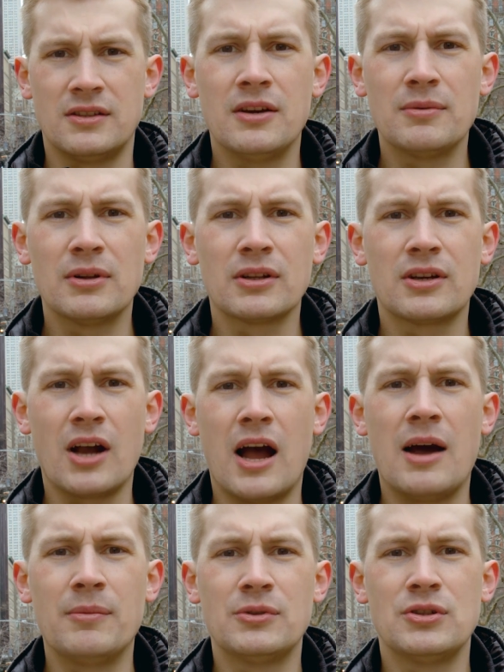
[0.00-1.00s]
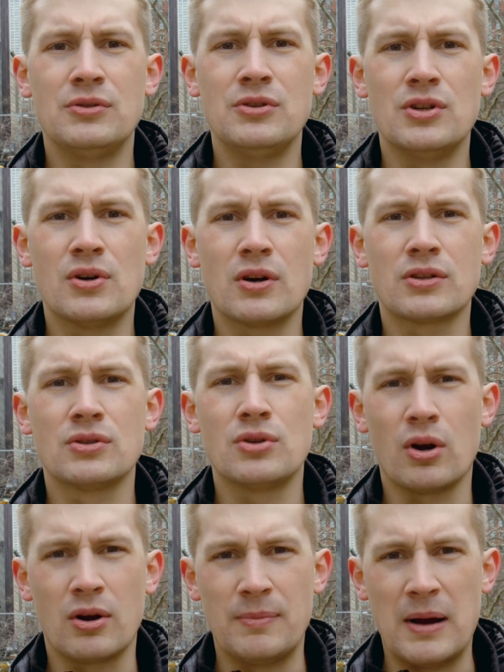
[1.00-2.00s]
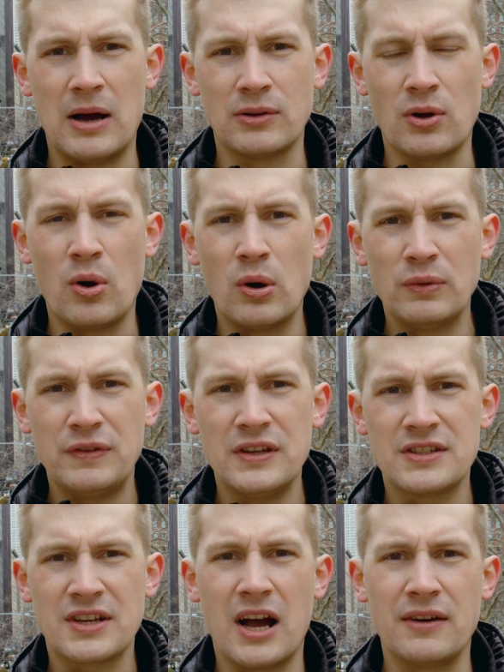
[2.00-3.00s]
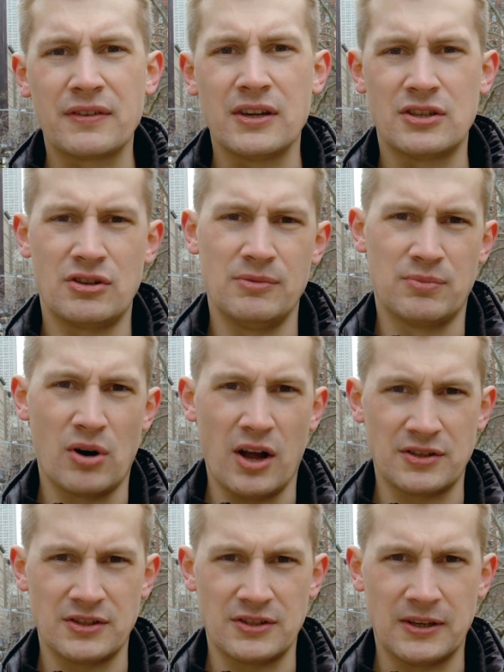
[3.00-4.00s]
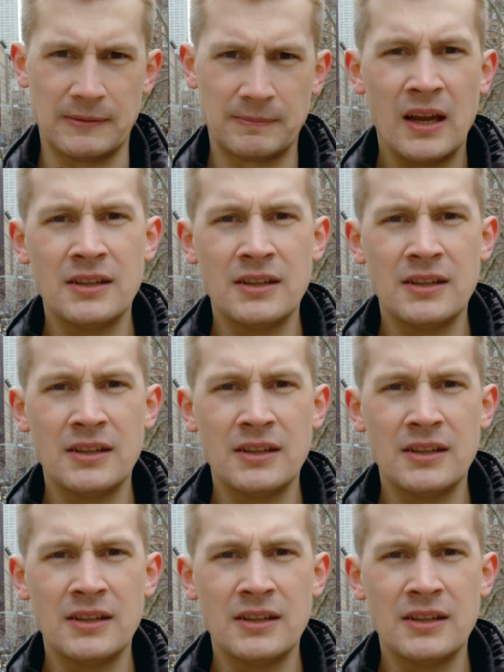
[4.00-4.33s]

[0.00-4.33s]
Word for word: They will come to New York to talk about all things Kafka and stream processing.